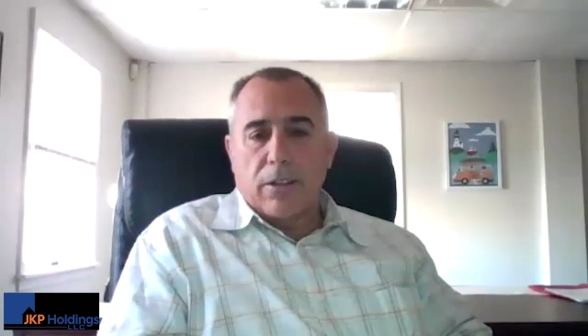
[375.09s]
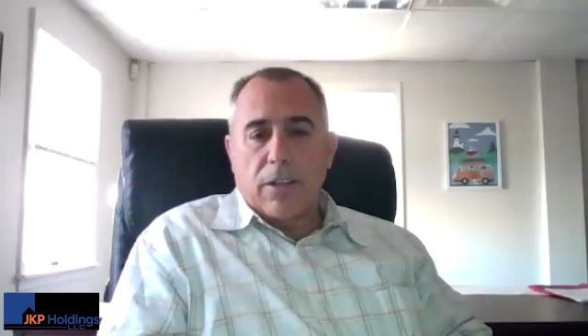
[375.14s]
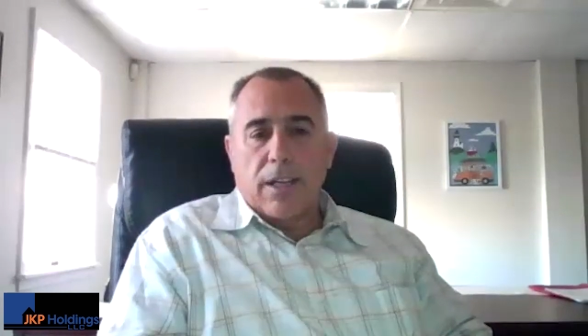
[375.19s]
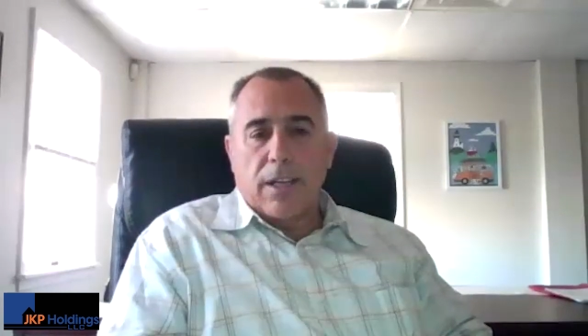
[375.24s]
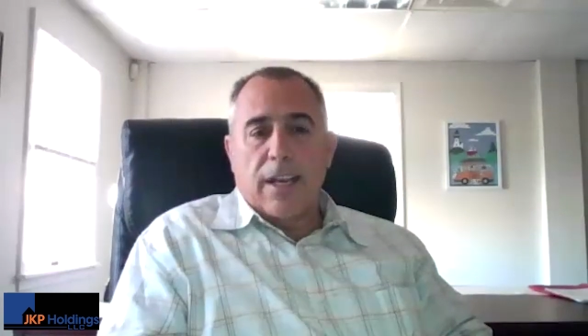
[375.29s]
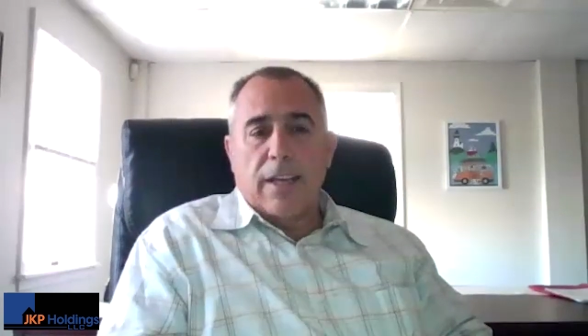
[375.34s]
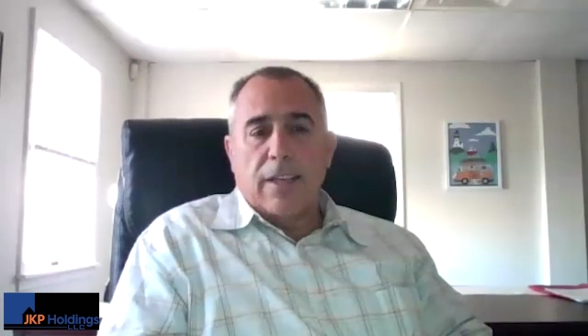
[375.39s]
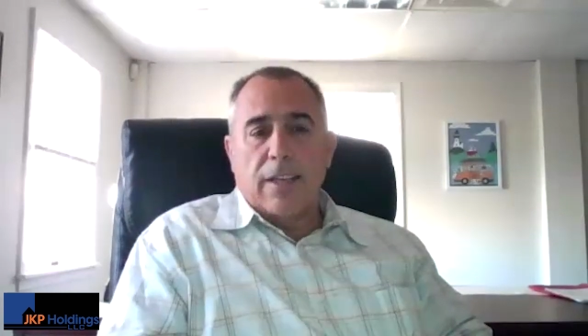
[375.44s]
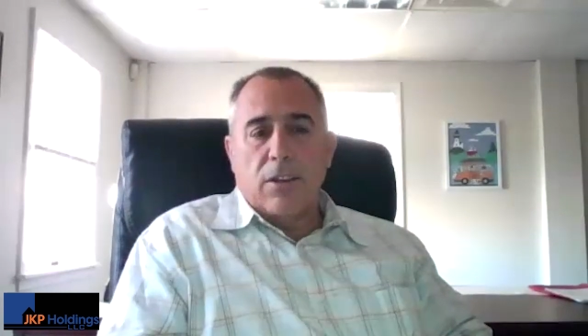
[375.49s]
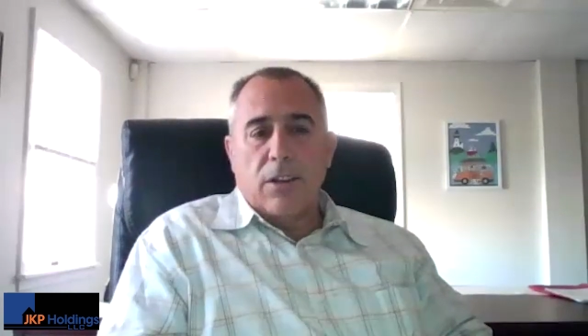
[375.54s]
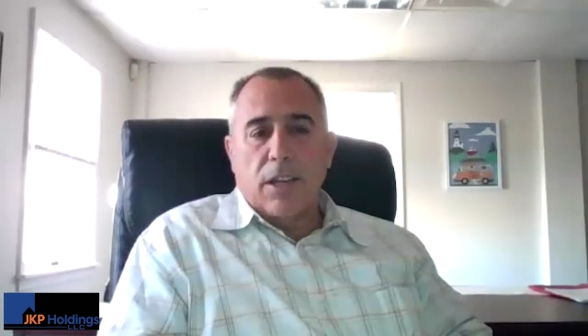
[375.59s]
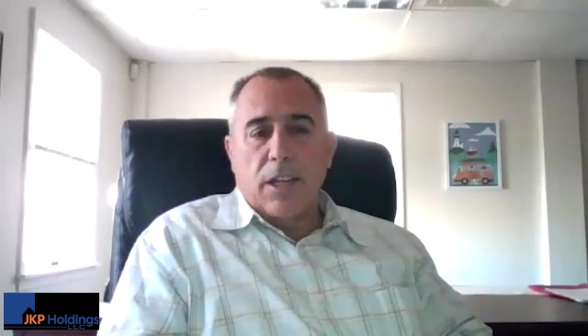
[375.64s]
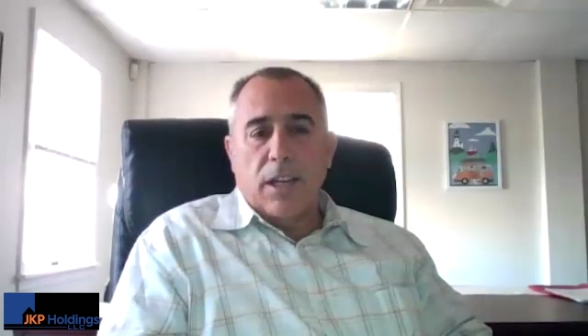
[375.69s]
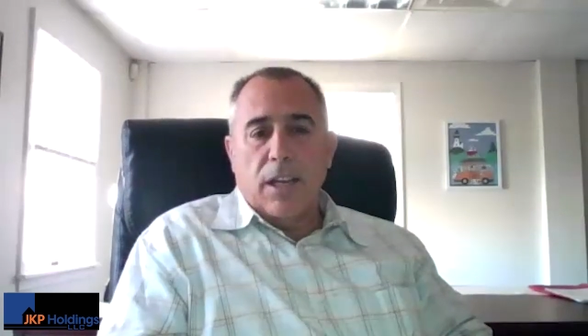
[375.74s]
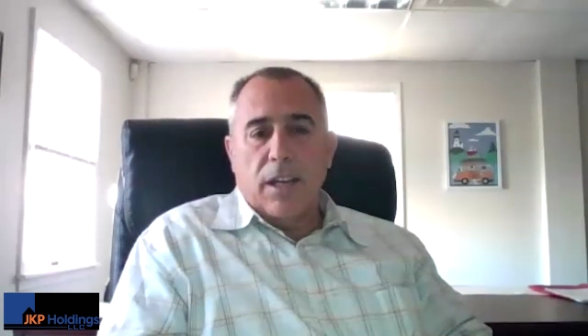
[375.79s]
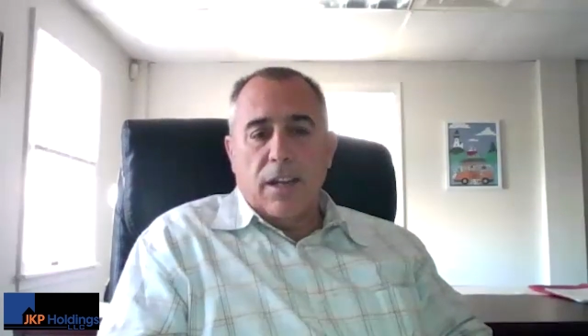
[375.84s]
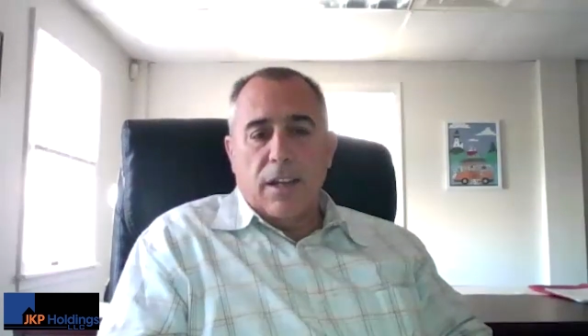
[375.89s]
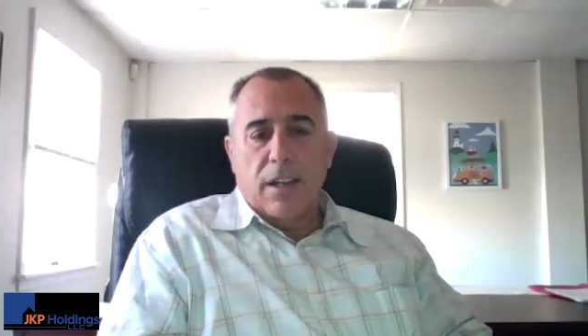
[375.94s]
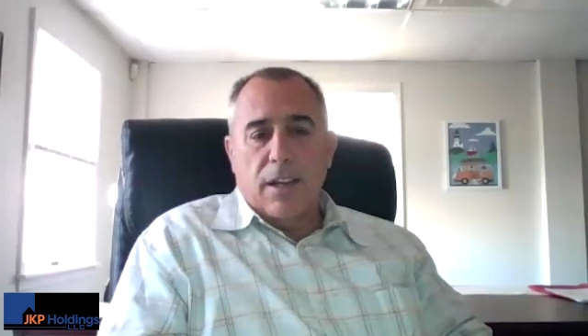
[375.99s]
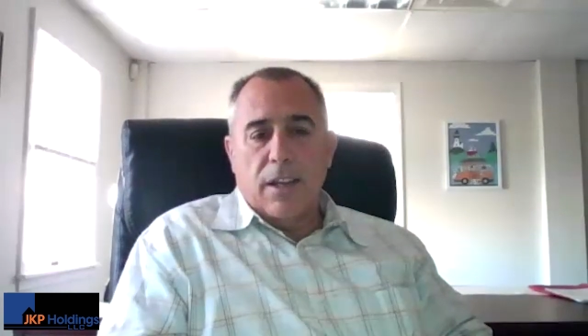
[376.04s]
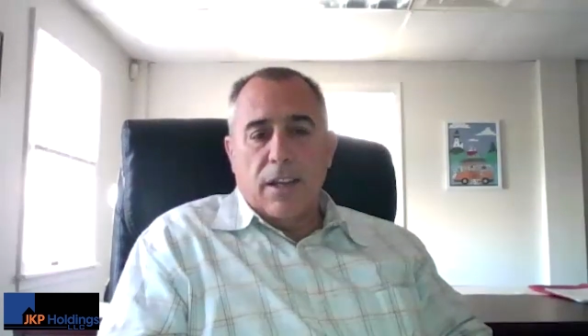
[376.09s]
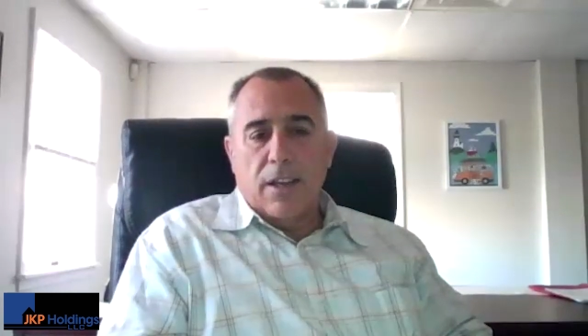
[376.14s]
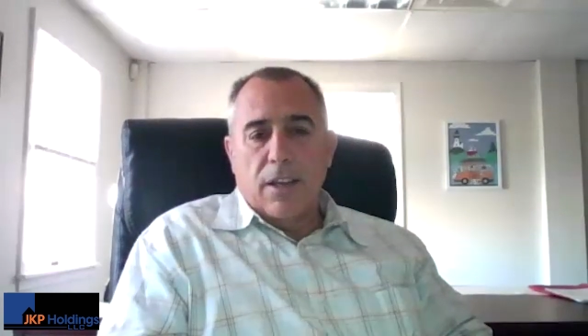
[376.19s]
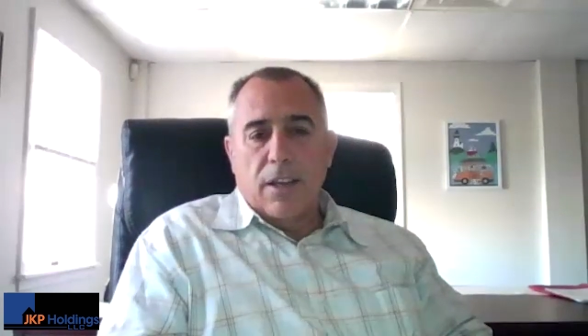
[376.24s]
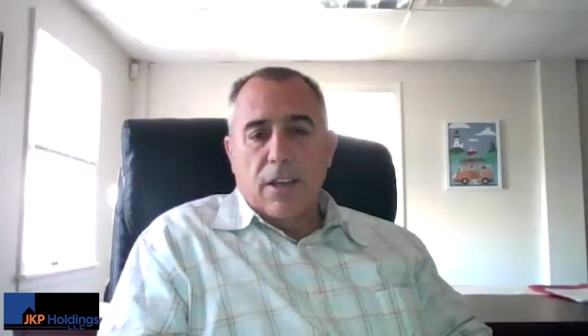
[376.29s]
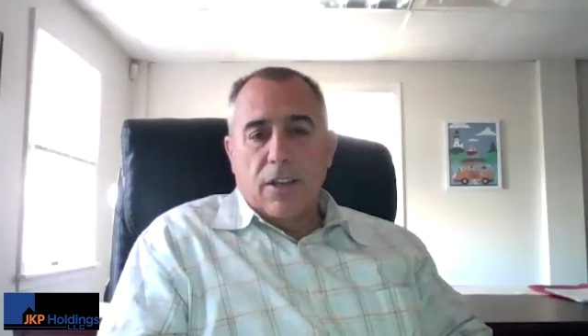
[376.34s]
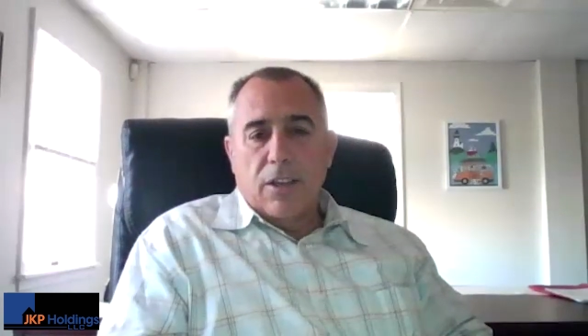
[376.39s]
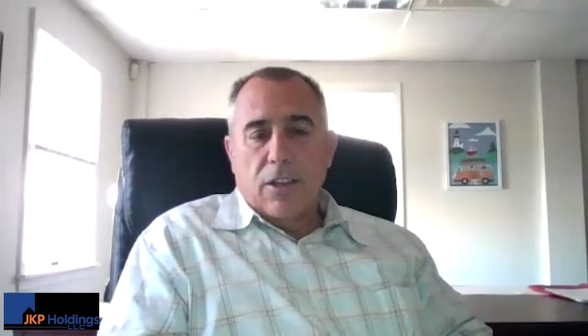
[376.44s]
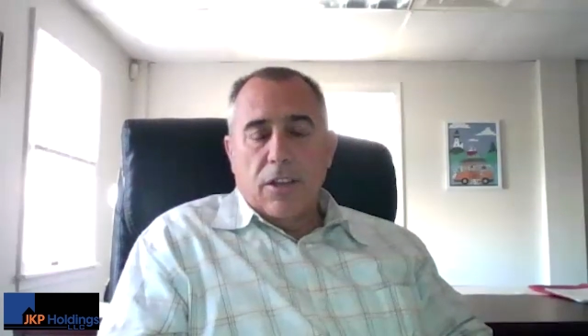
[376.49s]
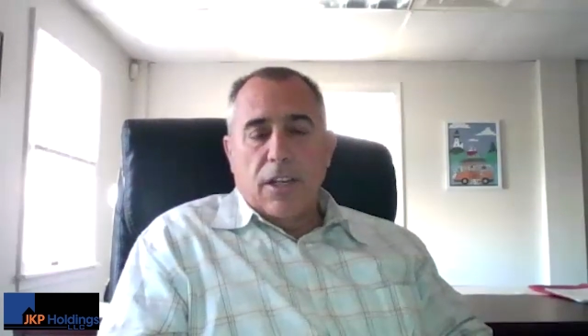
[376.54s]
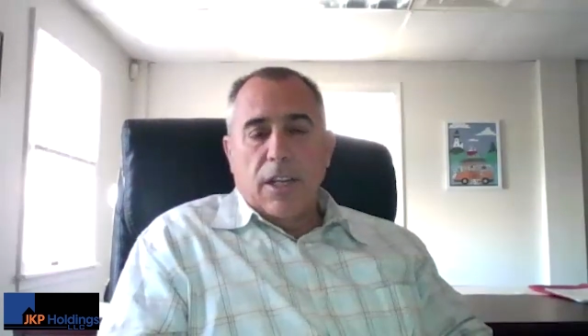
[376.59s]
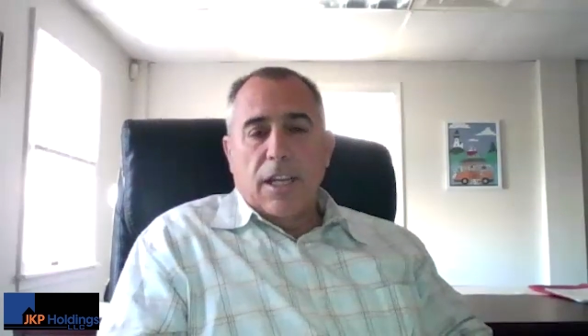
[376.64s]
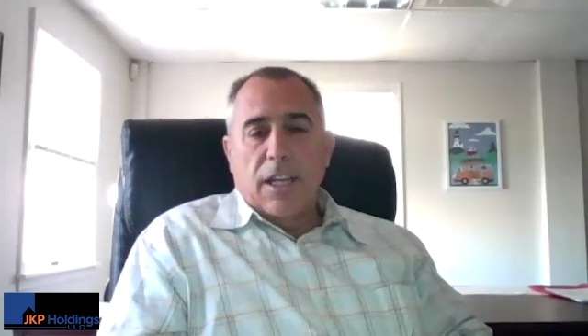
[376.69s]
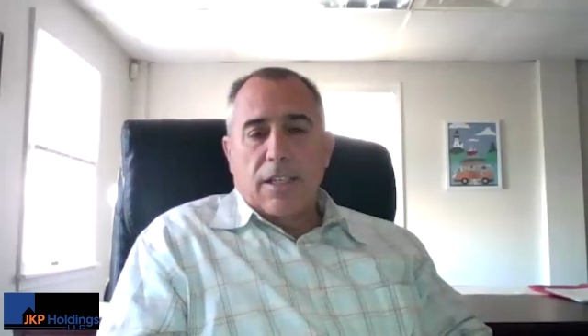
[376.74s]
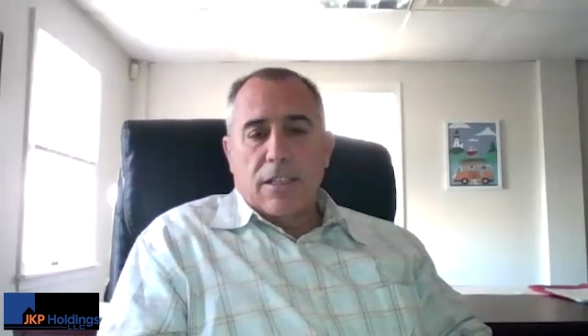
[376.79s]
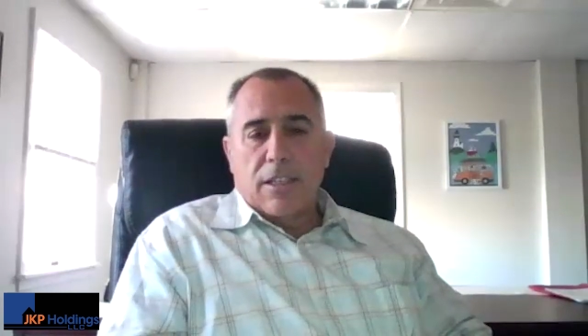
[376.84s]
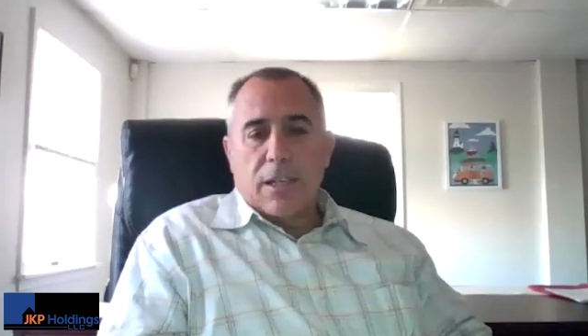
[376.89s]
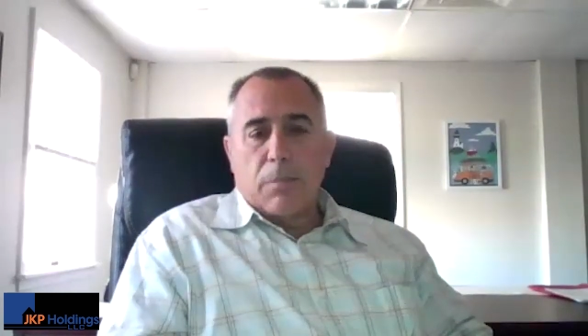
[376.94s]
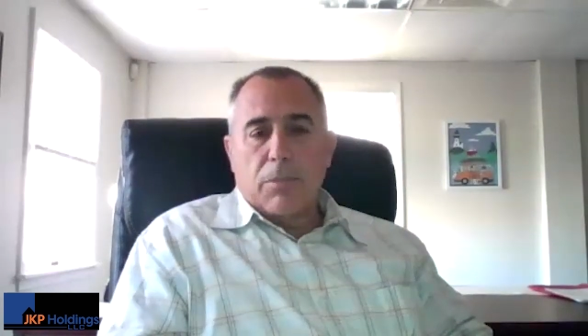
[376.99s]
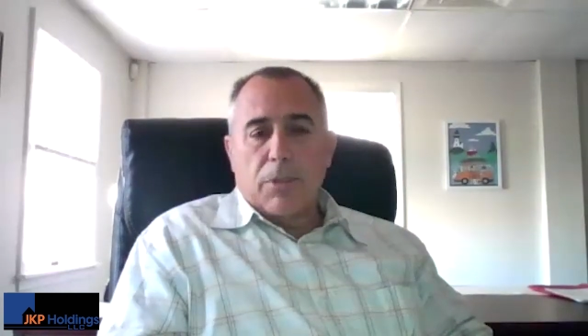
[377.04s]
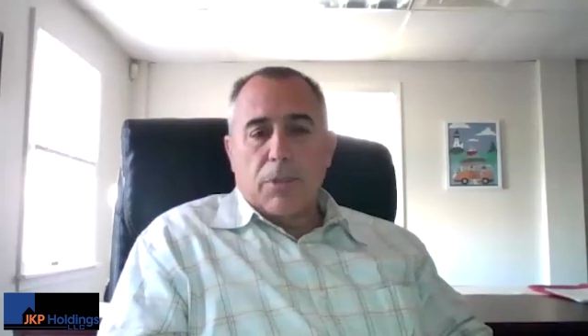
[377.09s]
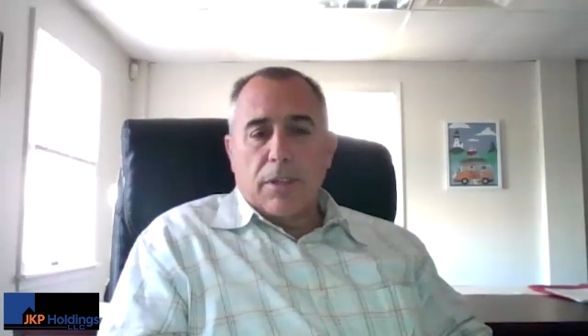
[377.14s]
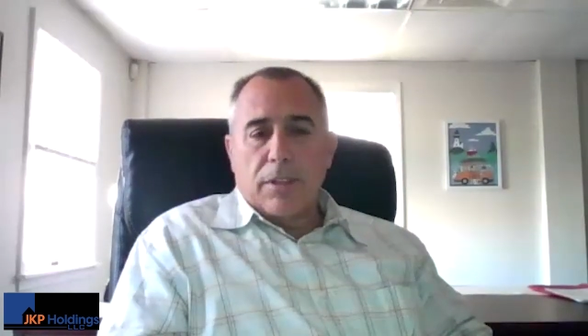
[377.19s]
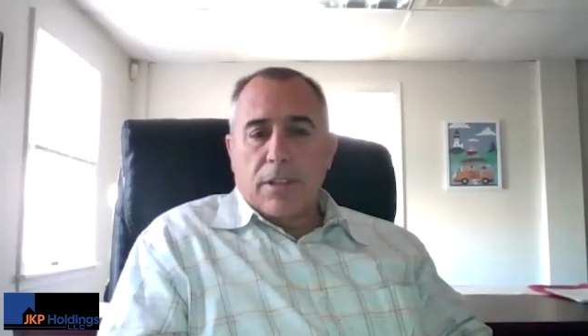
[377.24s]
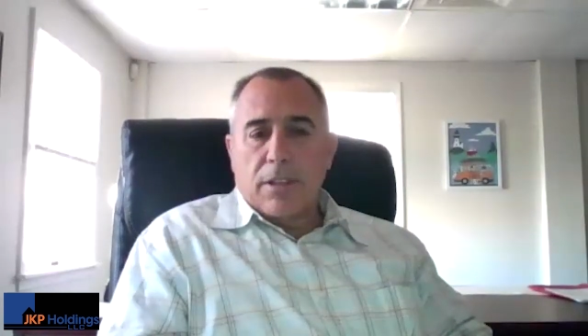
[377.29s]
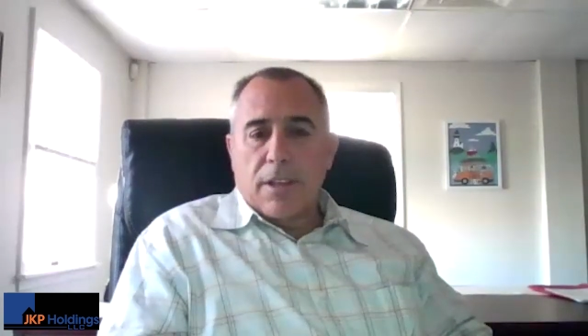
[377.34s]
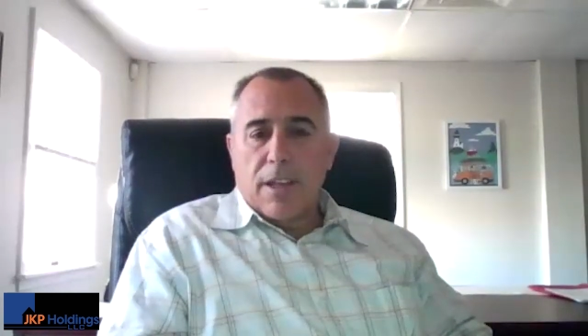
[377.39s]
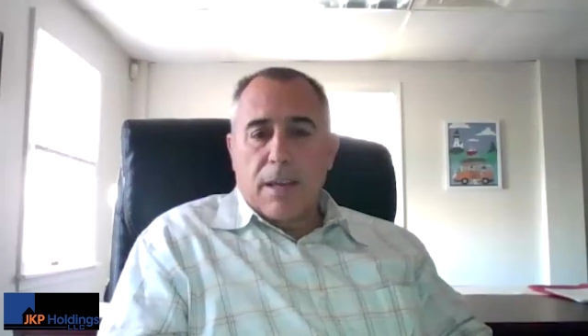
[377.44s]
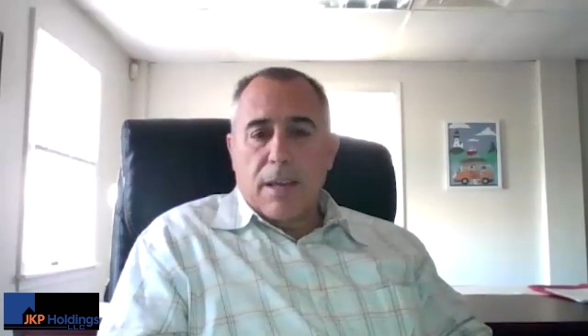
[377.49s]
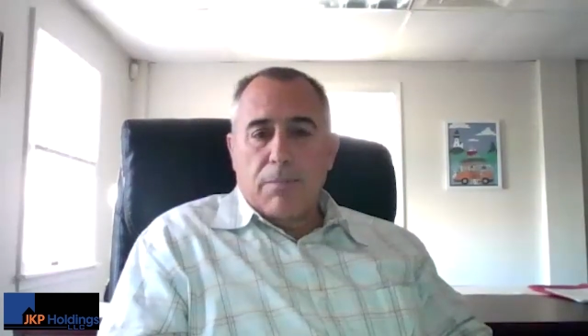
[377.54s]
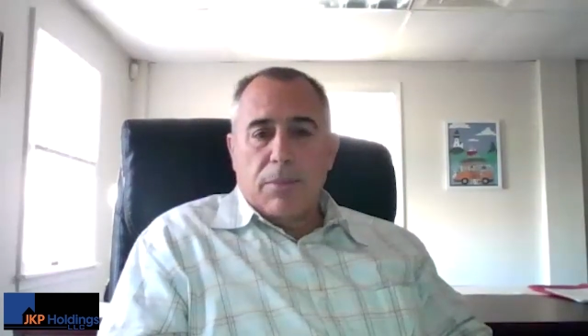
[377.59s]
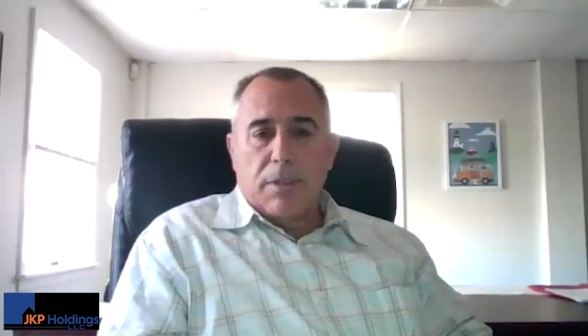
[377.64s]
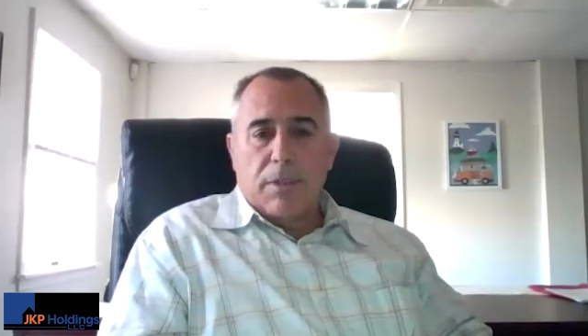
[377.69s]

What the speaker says: You need something to keep